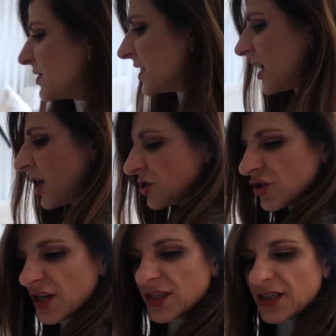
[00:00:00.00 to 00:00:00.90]

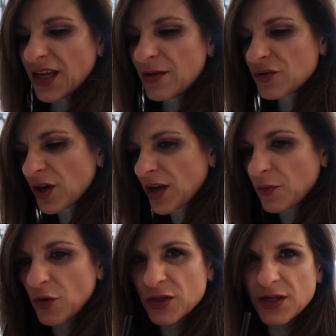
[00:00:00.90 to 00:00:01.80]
dehydrated. I keep
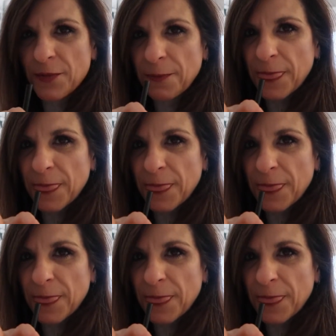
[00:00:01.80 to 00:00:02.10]
drinking water.